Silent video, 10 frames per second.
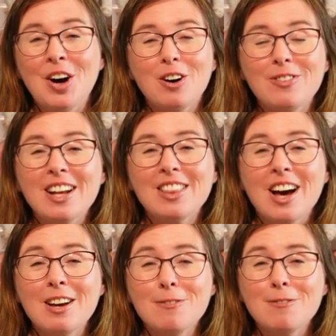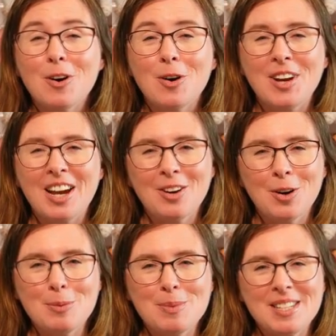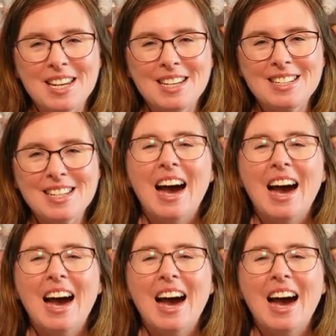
of our life on our homestead